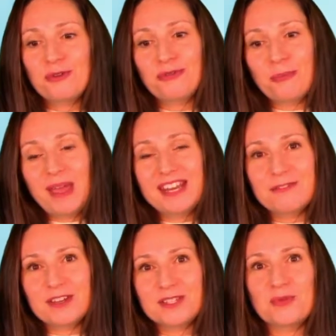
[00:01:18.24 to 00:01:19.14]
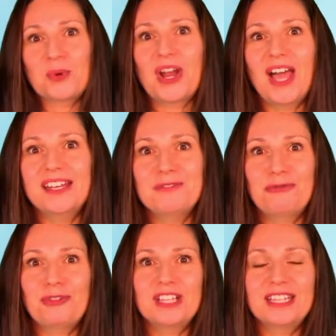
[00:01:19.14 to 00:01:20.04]
for many of us, we're kind of
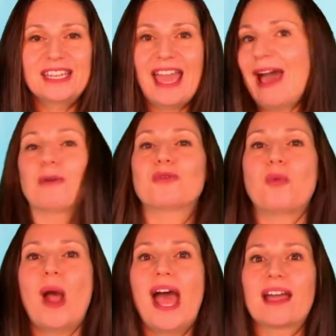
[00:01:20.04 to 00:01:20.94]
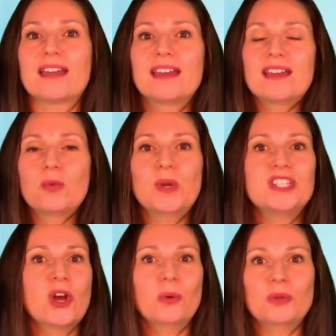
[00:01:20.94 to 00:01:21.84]
feeling out of whack. We
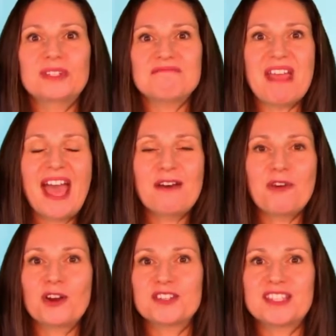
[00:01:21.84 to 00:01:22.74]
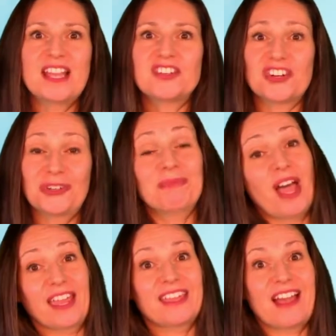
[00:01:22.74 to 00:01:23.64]
don't have our center.
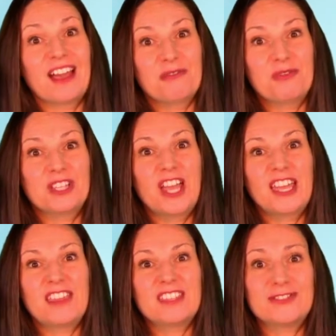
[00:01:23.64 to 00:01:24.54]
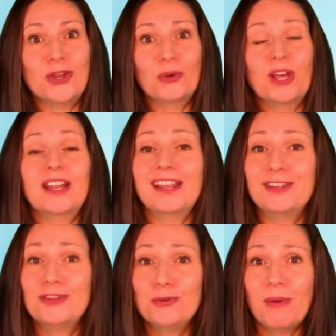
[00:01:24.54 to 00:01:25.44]
I kind of feel like this donut, and
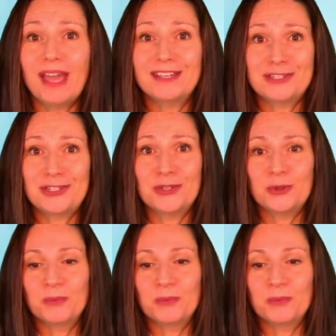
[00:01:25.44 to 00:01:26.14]
you might too.